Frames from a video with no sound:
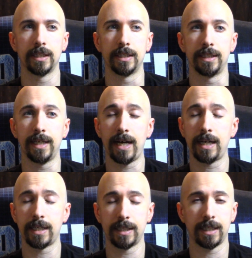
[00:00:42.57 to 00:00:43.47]

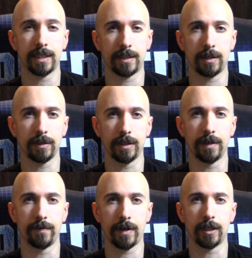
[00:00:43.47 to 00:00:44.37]
not in necessarily a
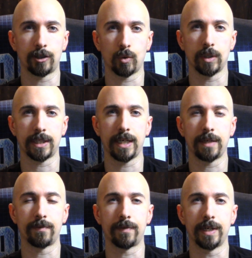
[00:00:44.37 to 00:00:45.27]
very short
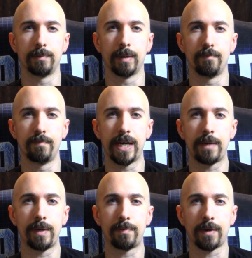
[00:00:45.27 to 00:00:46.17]
time frame, but
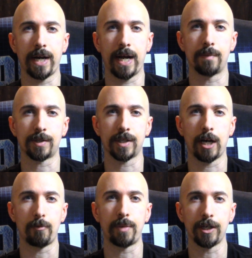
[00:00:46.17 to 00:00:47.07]
maybe perhaps
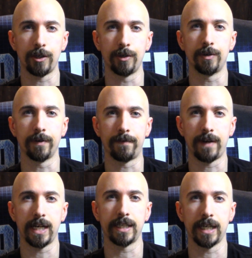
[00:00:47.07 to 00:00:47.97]
helping you to
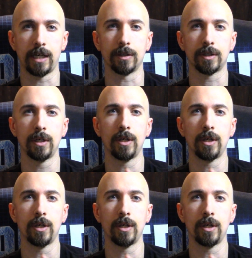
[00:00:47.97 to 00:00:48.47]
find out